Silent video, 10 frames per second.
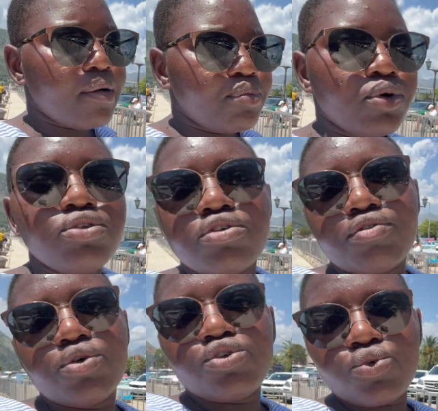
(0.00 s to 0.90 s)
Port of
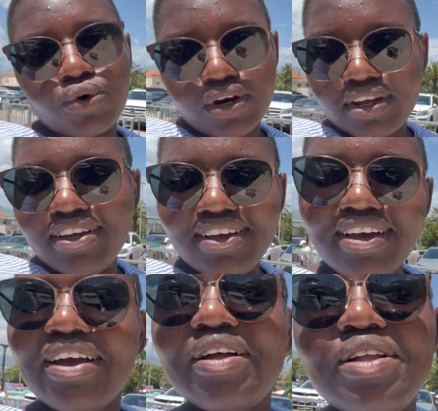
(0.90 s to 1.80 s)
Kotor.
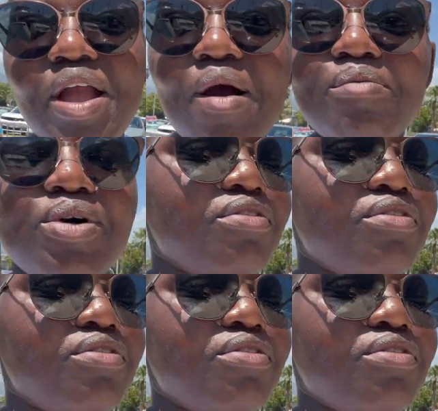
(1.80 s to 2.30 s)
Port